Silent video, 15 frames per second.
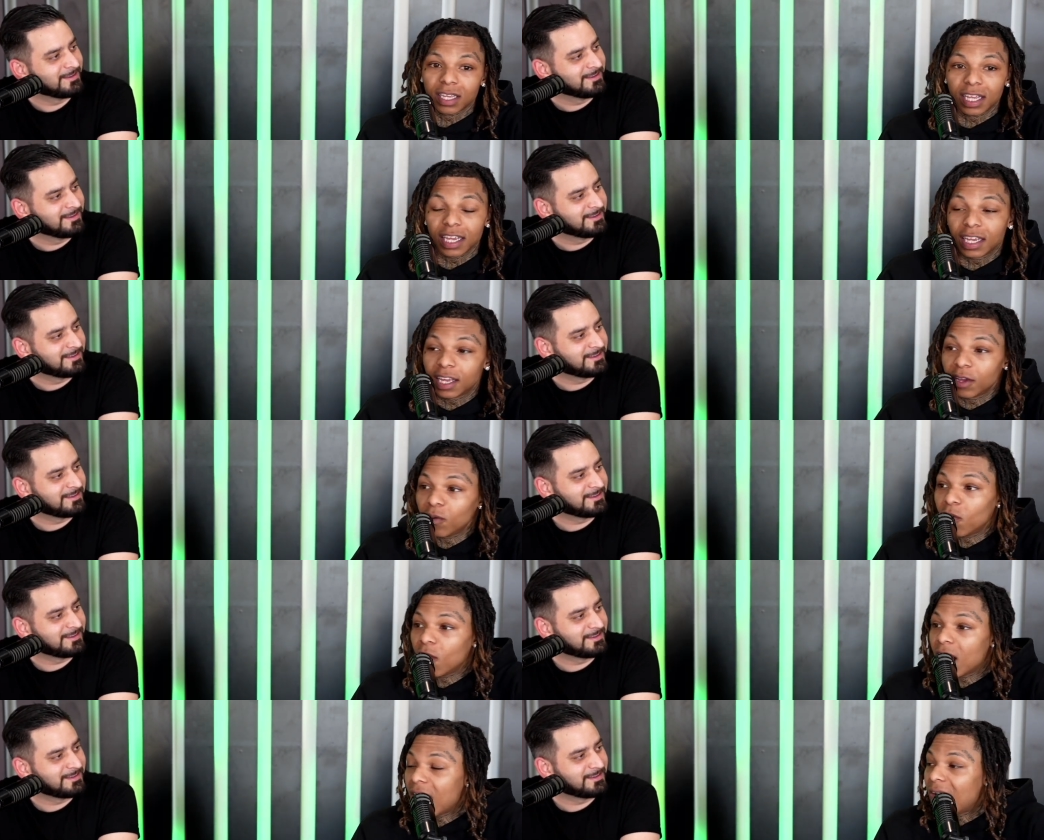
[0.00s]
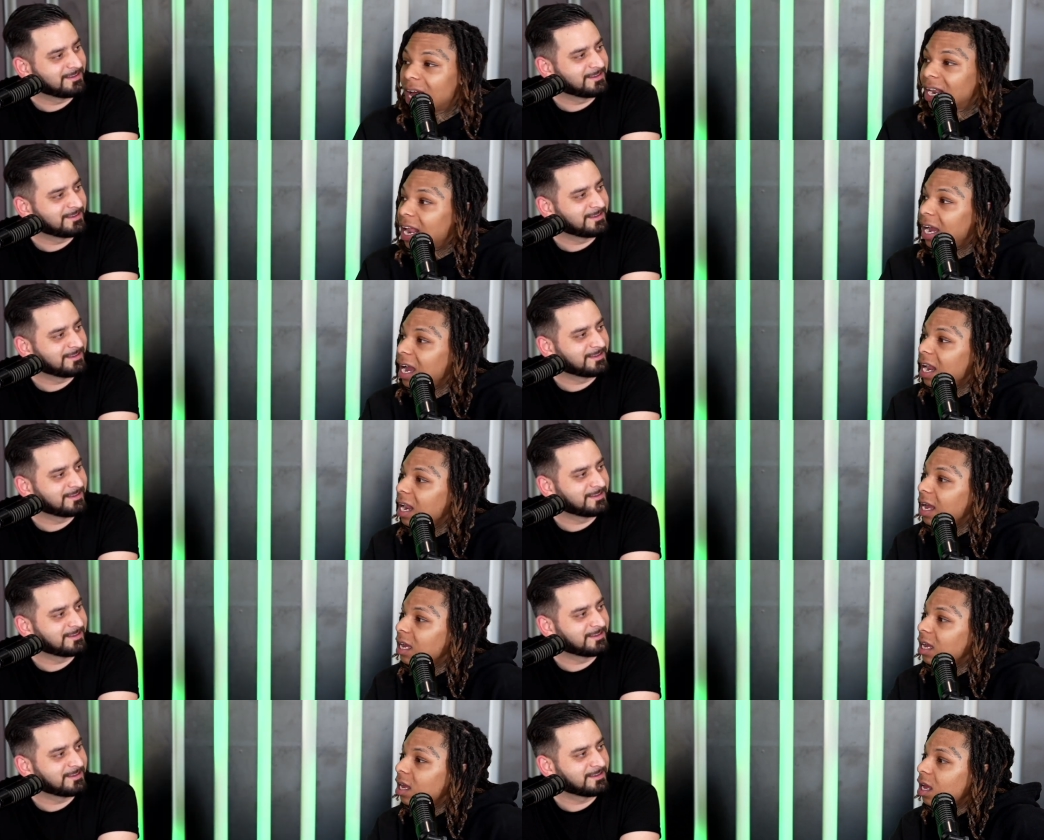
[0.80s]
Speaker 1: Keke Wyatt. Like I
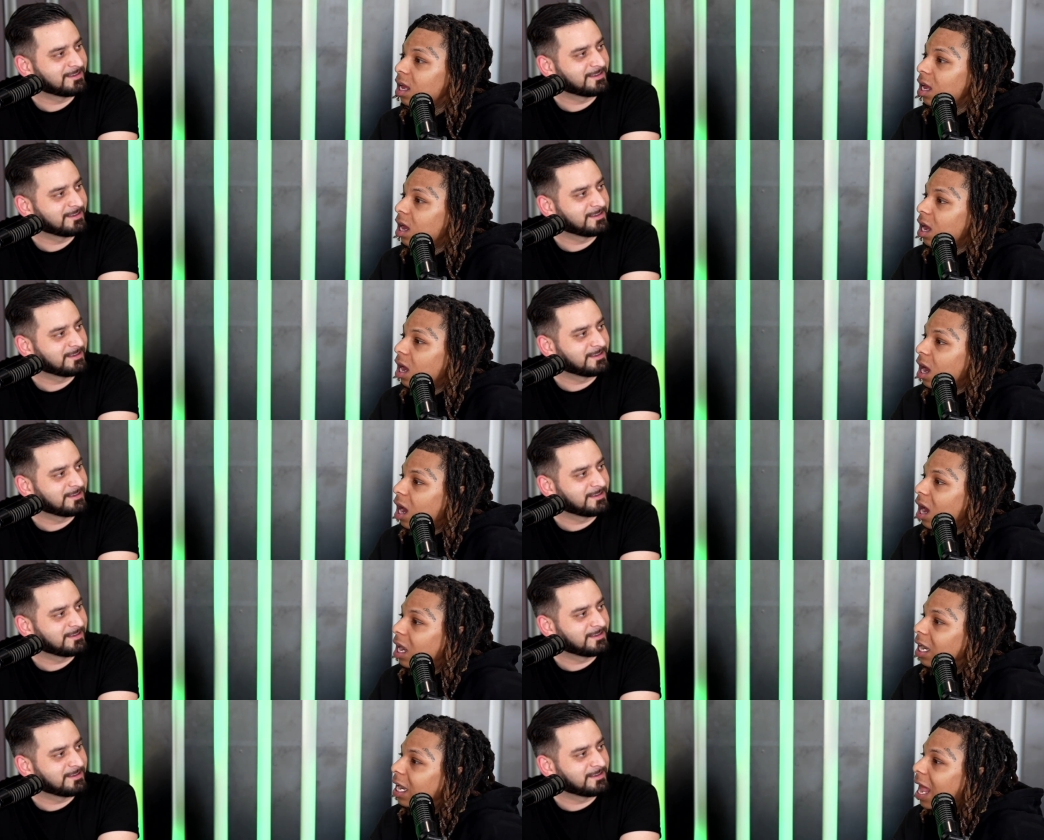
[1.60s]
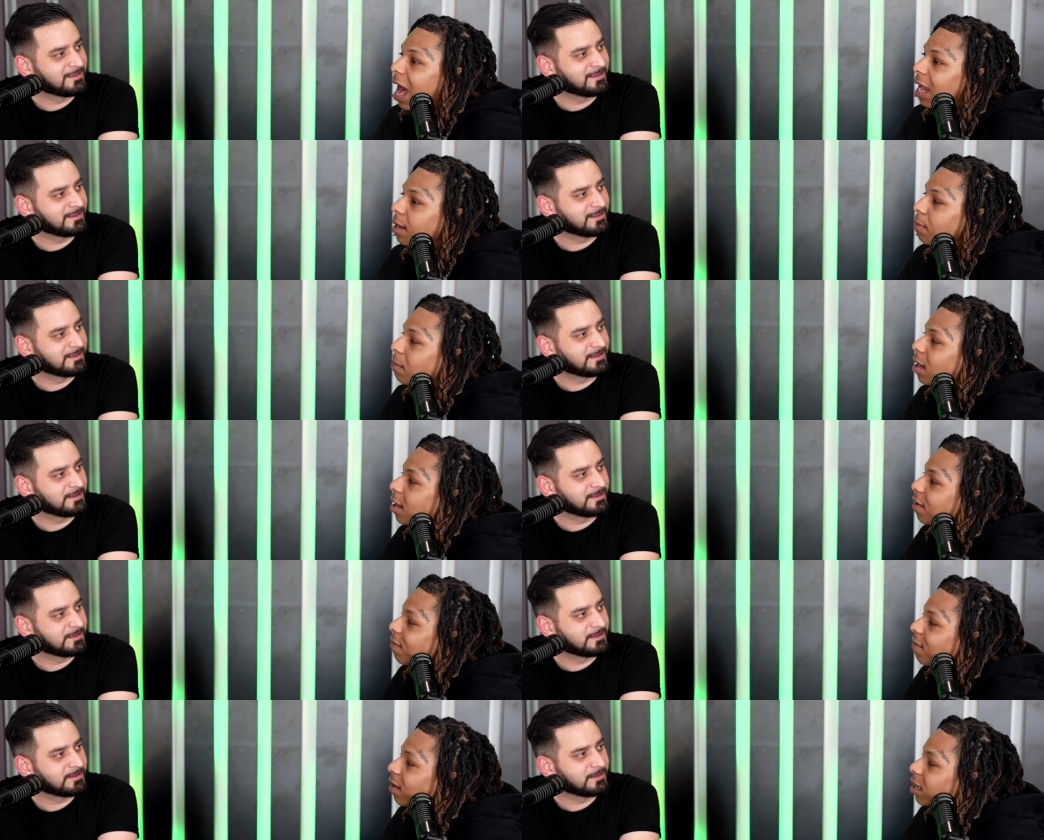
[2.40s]
like a lot of
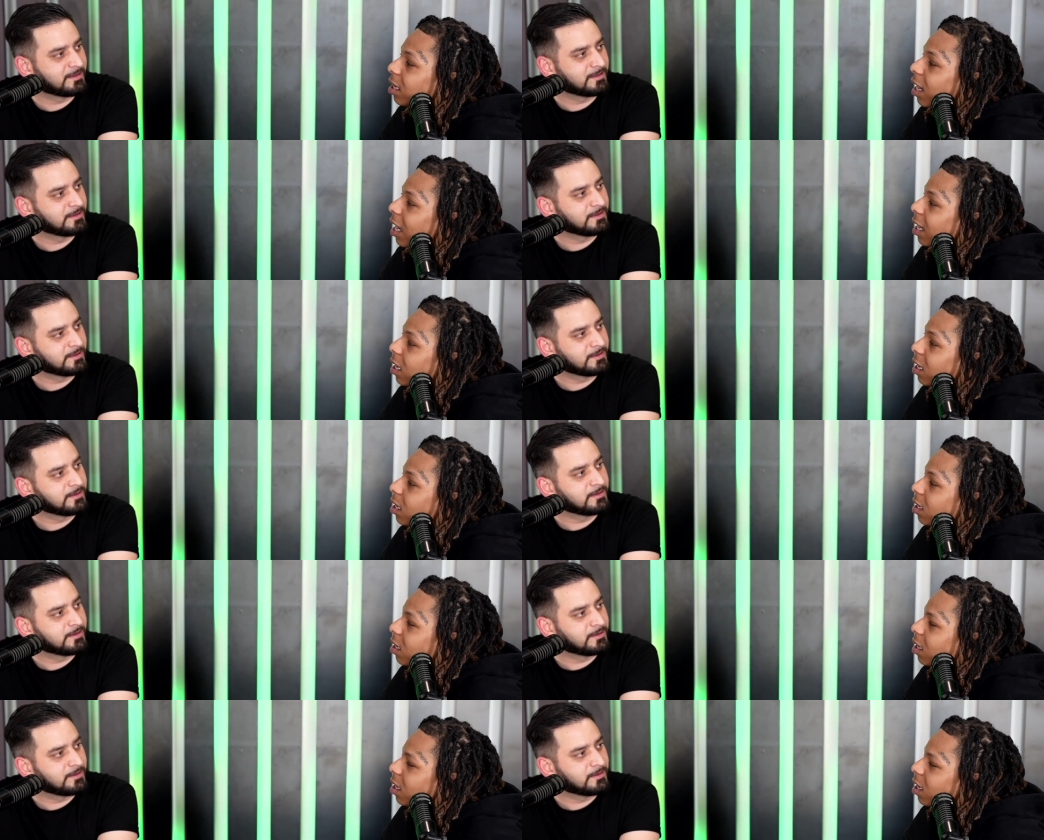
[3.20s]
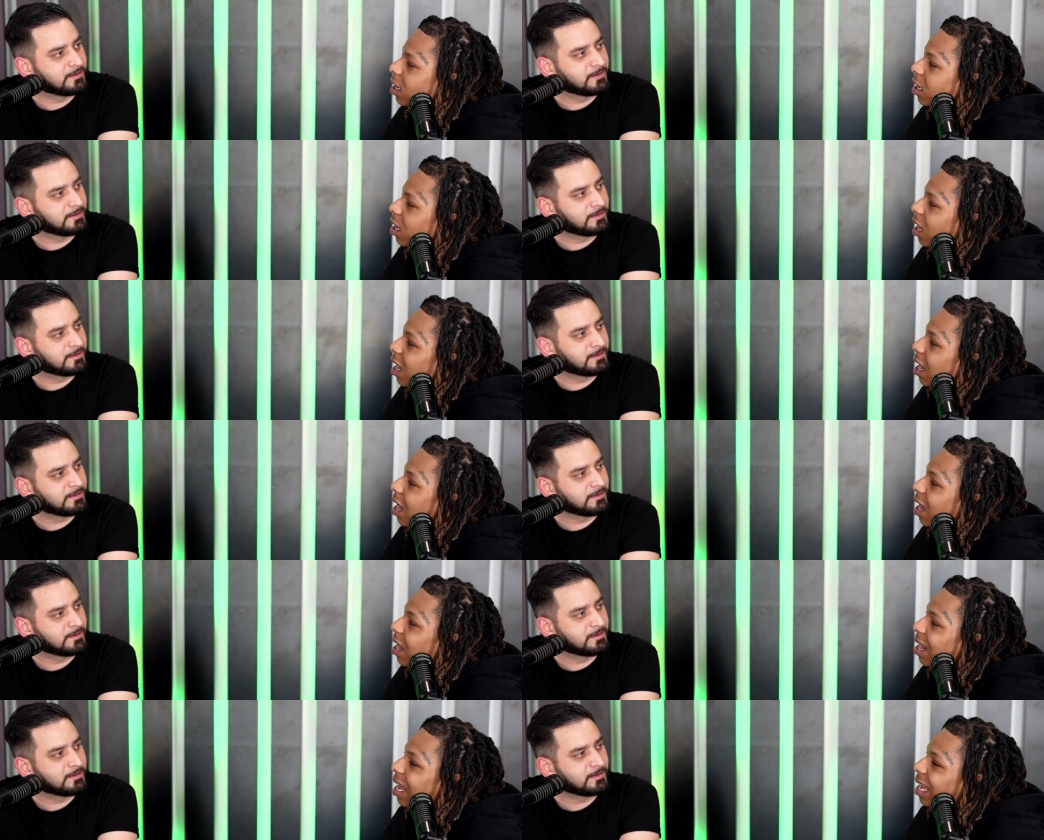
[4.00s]
motherfucker. Like,
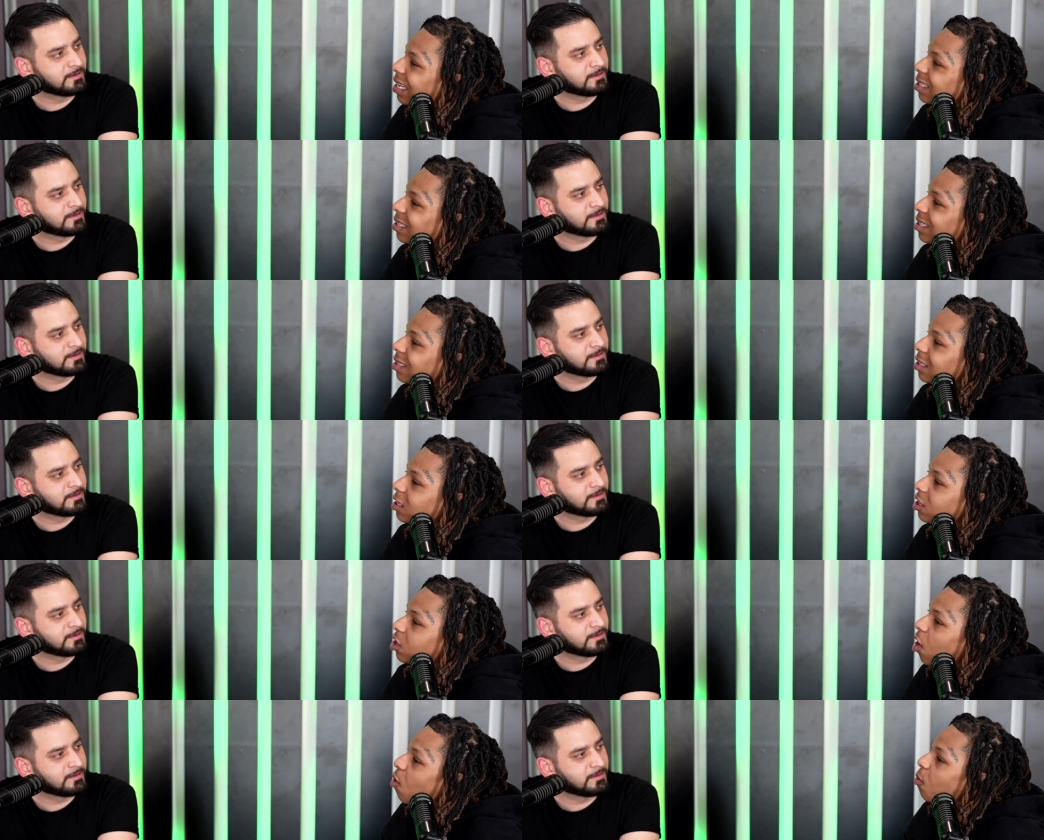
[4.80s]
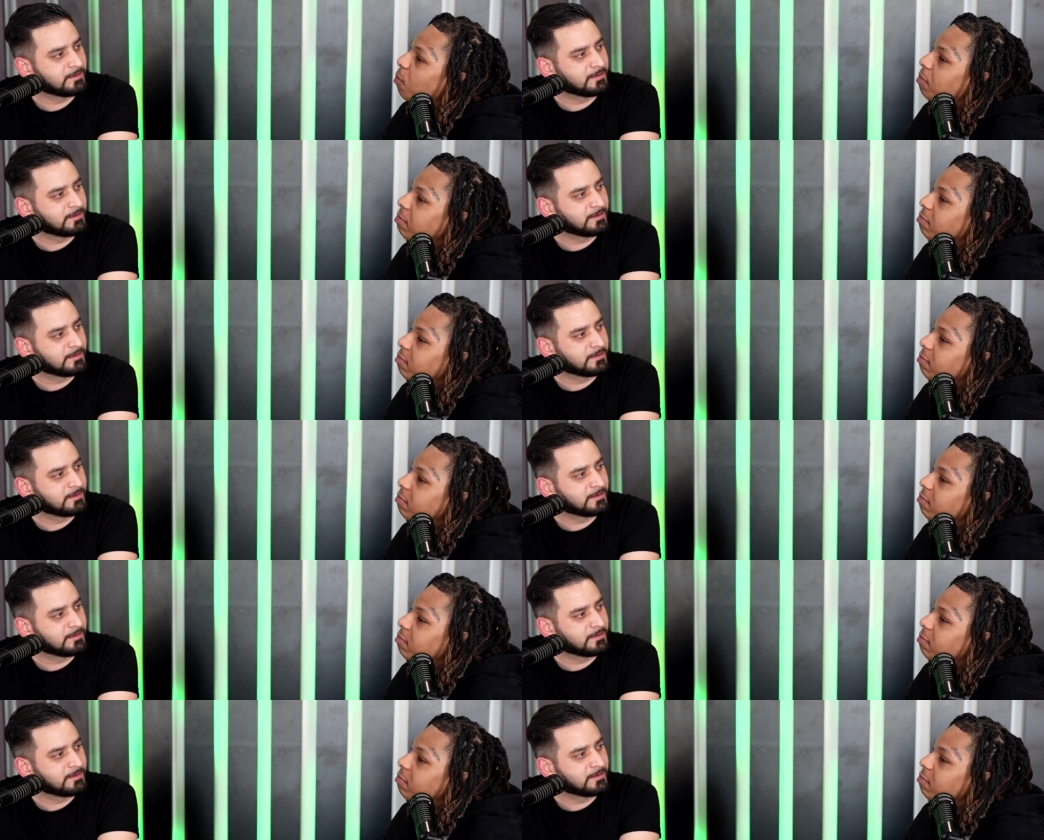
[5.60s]
I like dope